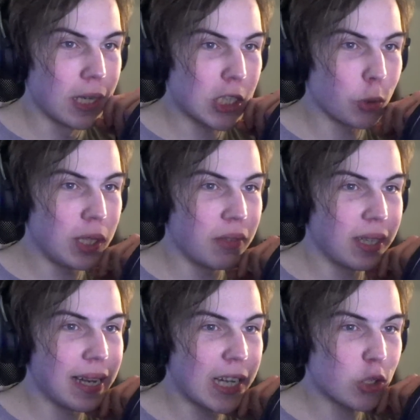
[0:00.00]
So even the
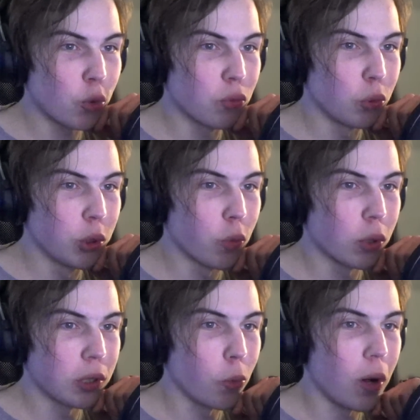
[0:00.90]
guys who rule the
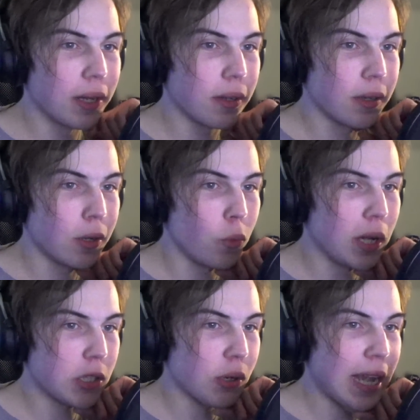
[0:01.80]
world
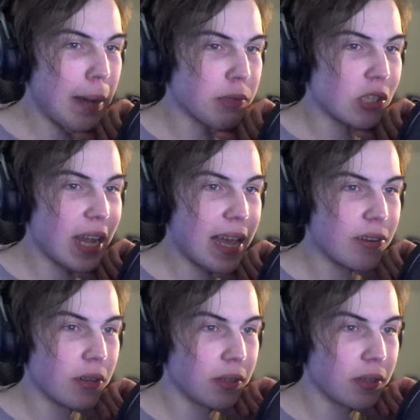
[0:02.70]
want her captain's head.